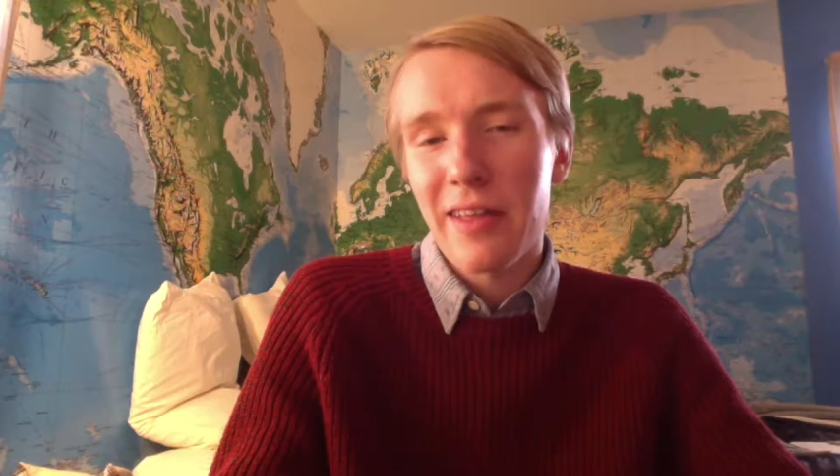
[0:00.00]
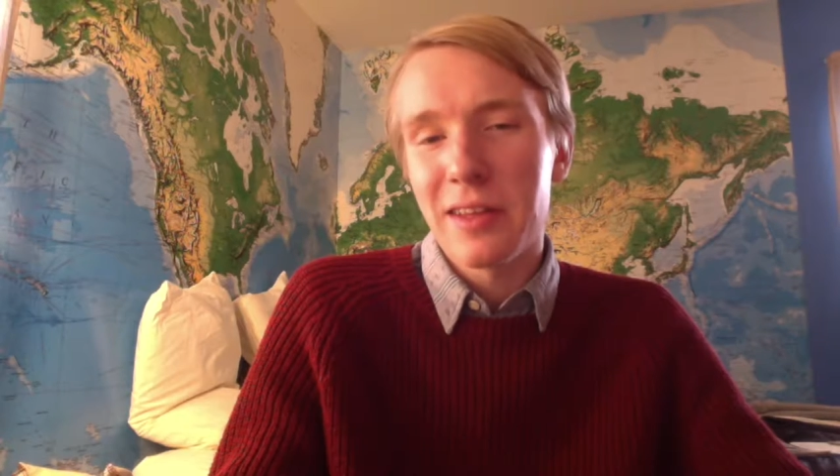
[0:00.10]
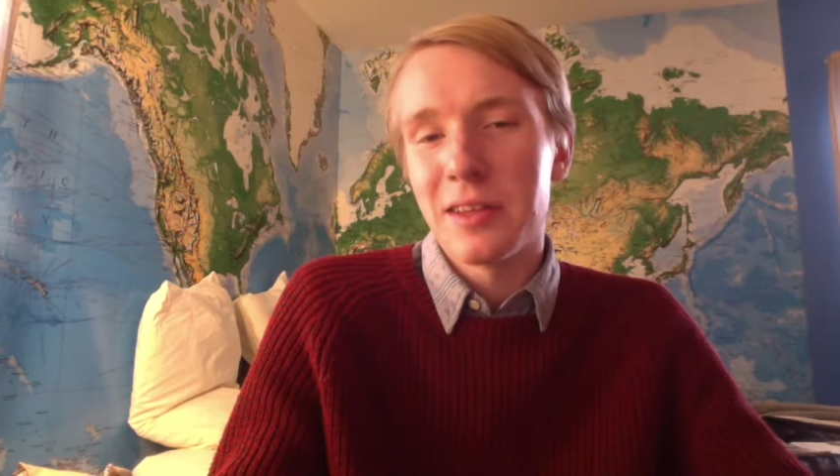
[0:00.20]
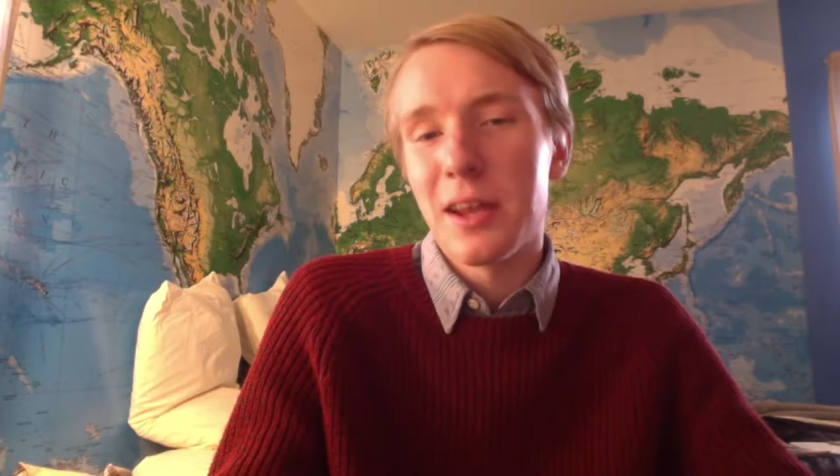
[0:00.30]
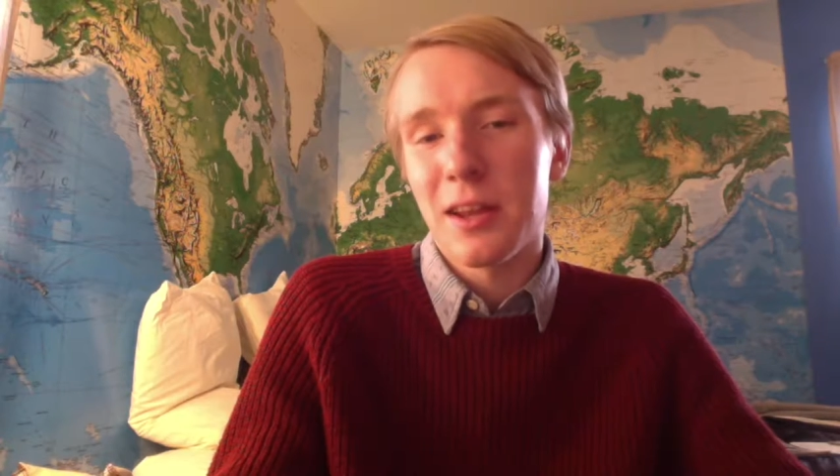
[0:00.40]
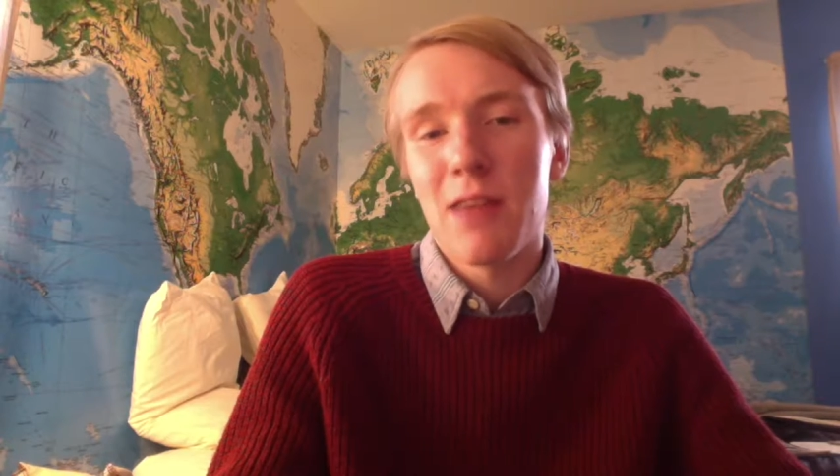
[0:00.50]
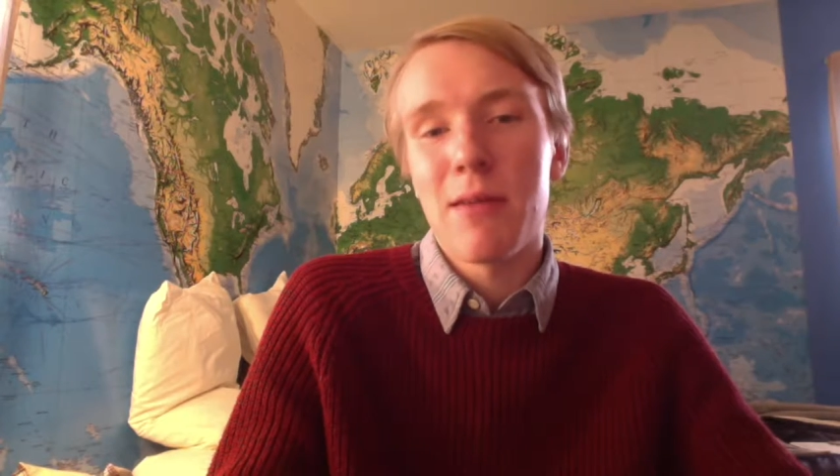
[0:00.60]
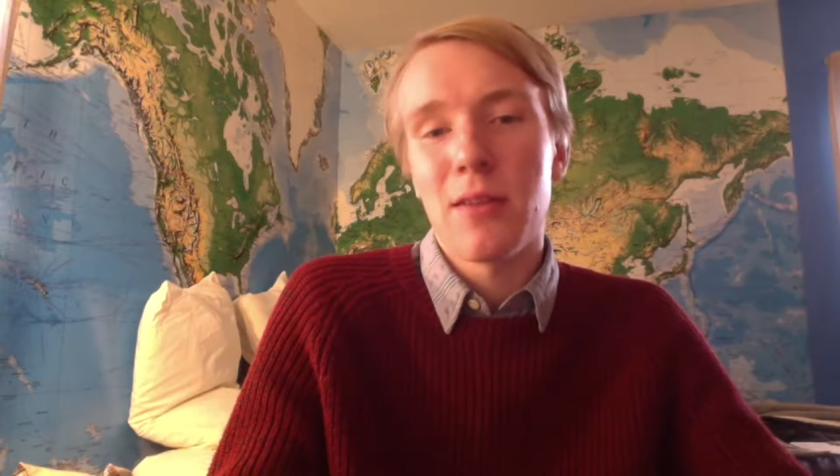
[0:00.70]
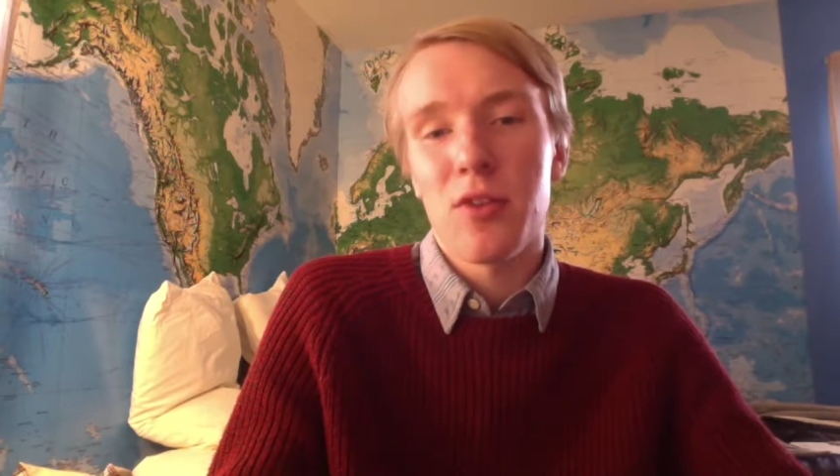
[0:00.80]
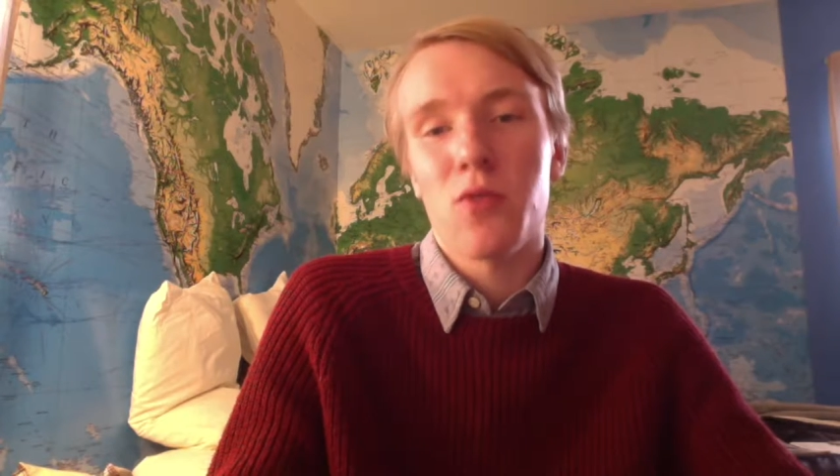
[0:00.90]
Island did
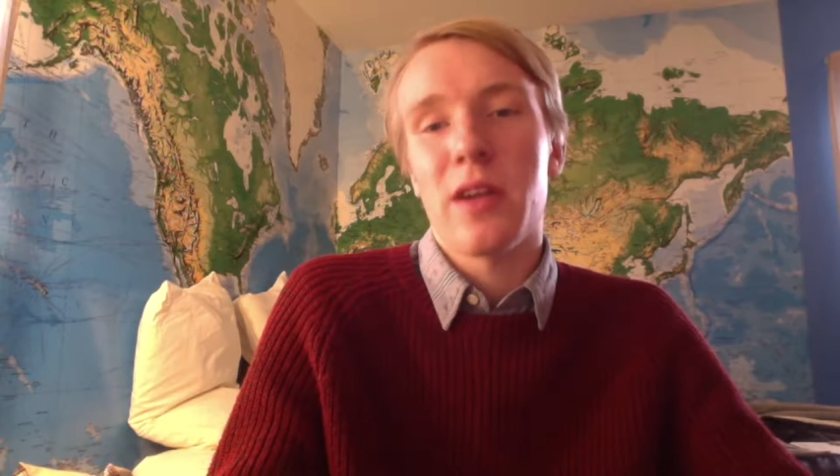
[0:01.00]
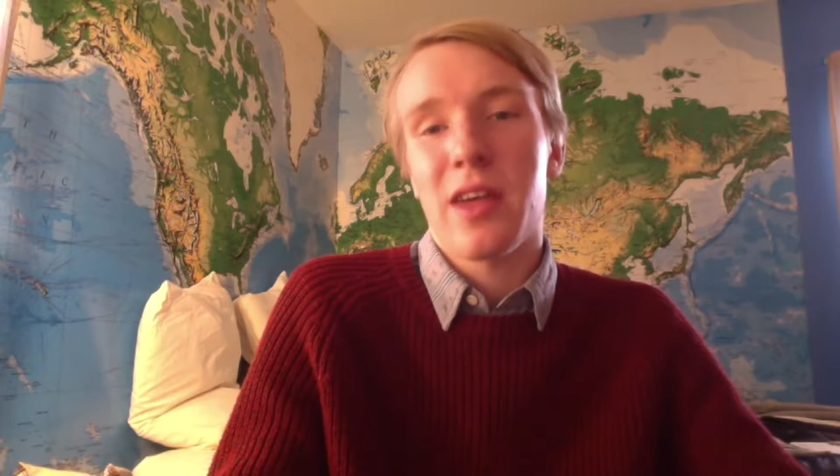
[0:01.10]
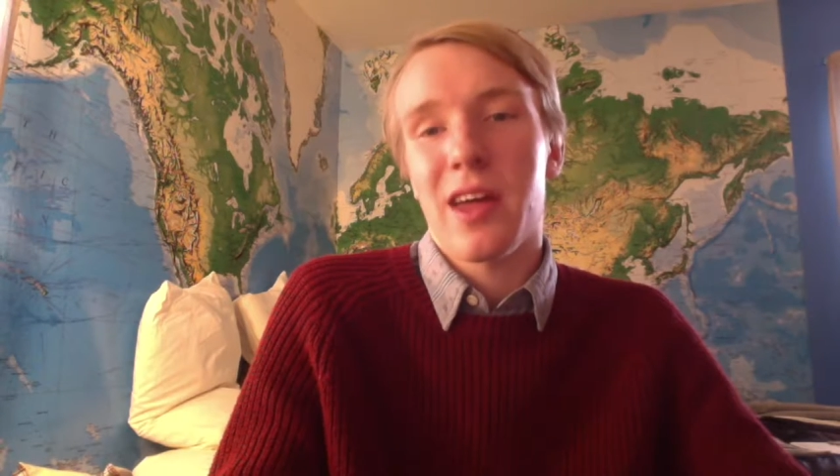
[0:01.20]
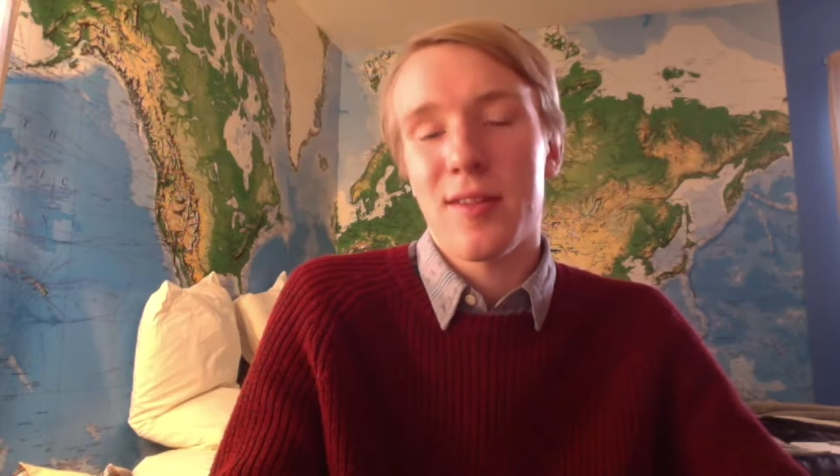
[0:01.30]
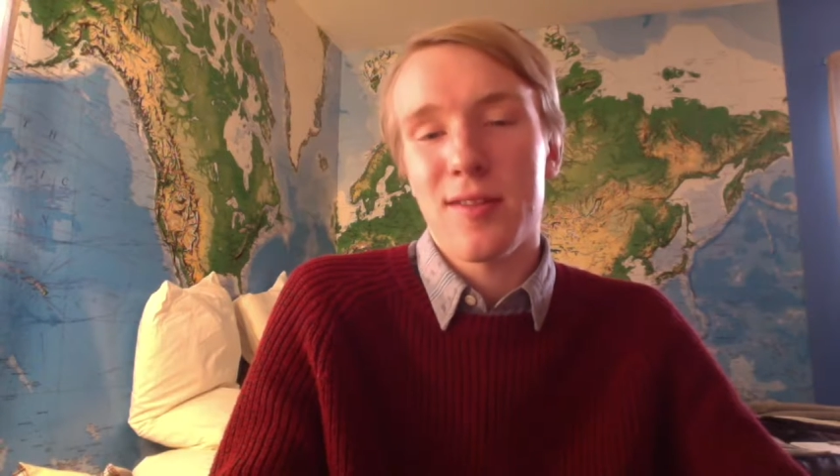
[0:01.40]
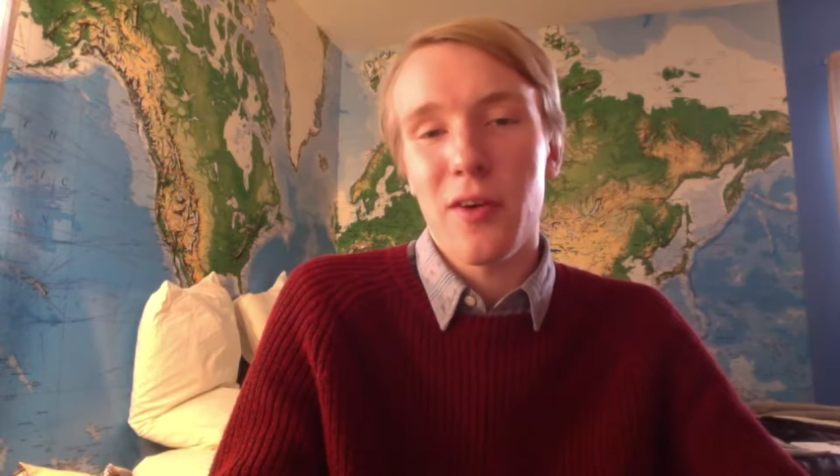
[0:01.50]
come out this weekend,